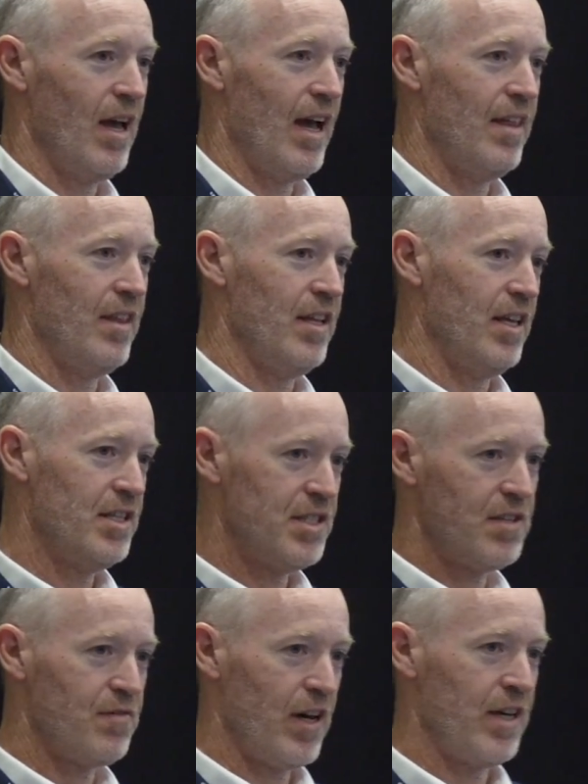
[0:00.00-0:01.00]
and then is
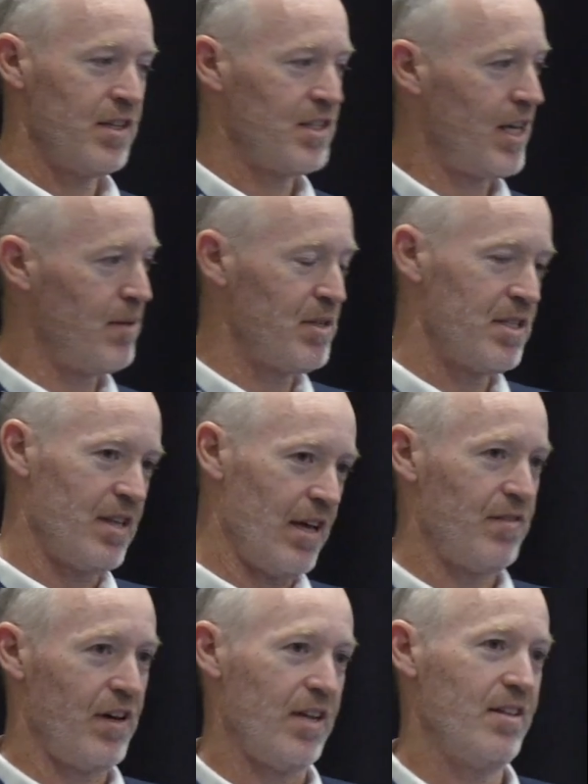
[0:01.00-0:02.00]
this vein the same as
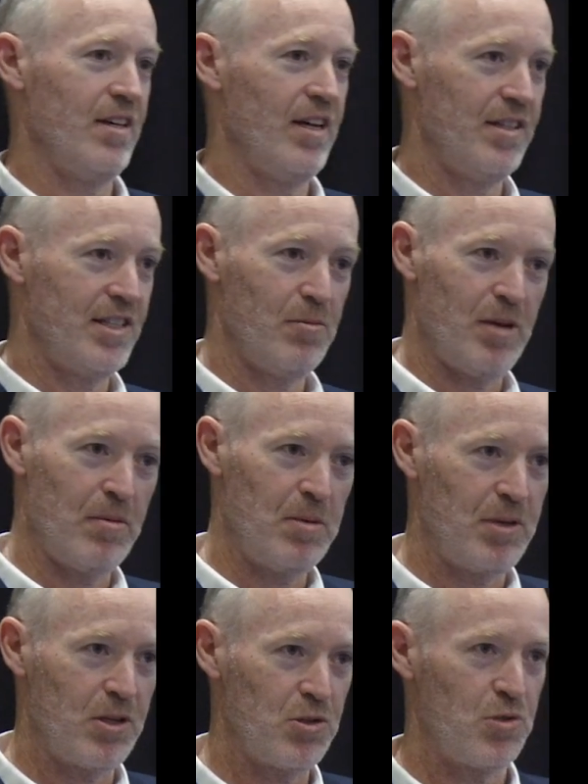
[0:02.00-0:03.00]
that vein? And tell me how many
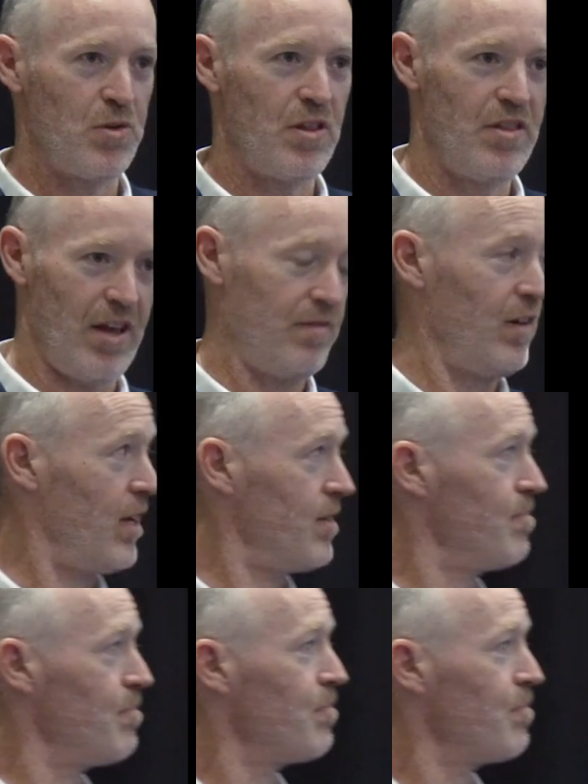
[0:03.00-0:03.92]
pixels are in that vein.